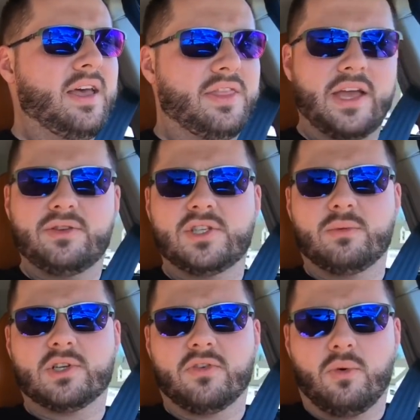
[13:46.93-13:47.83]
thank you so
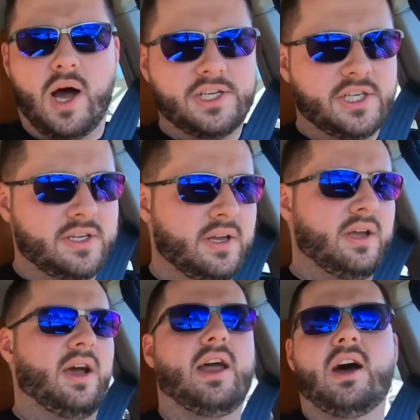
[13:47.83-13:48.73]
much for
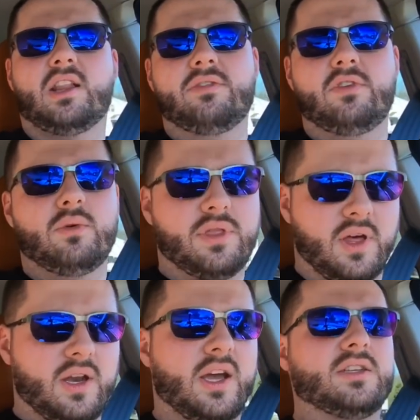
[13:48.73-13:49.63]
watching, and I'll leave you with
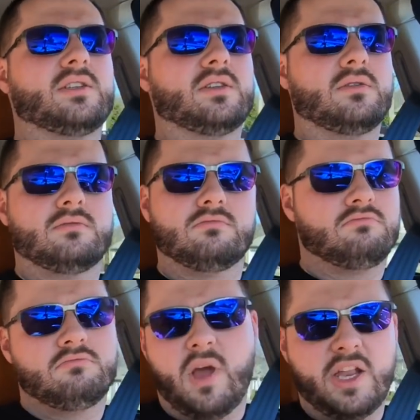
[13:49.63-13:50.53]
a nice
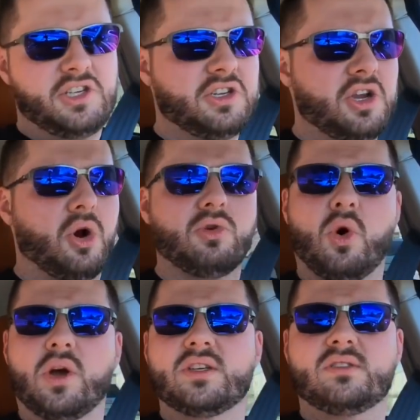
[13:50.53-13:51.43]
engine note
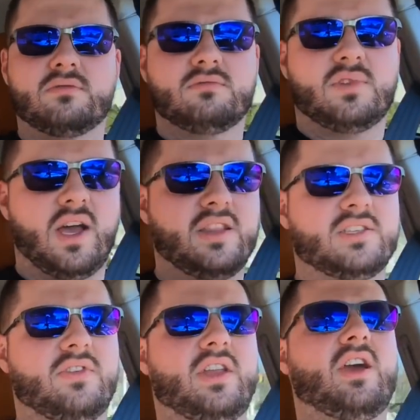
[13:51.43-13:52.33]
noise to end
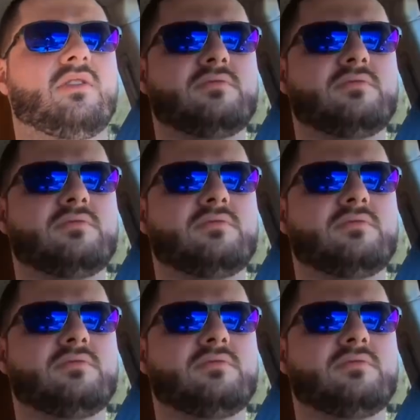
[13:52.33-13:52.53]
this video,